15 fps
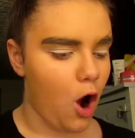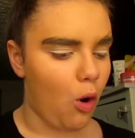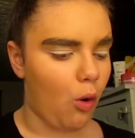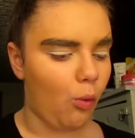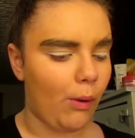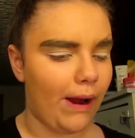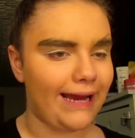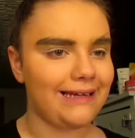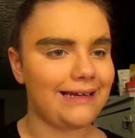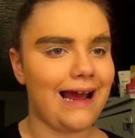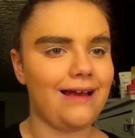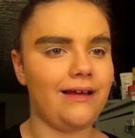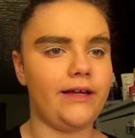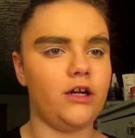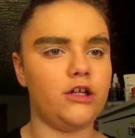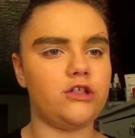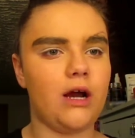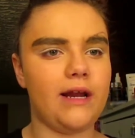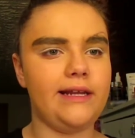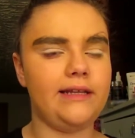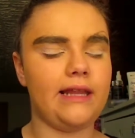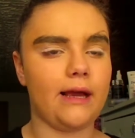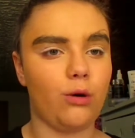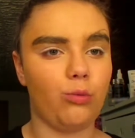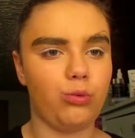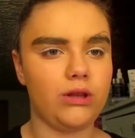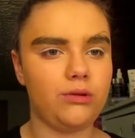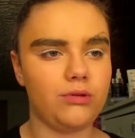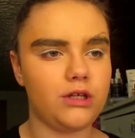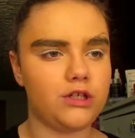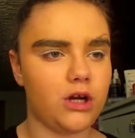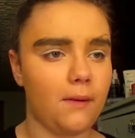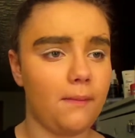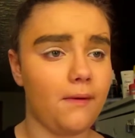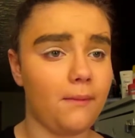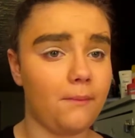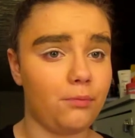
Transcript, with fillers: Winged eyeliner. So I need like a really really sharp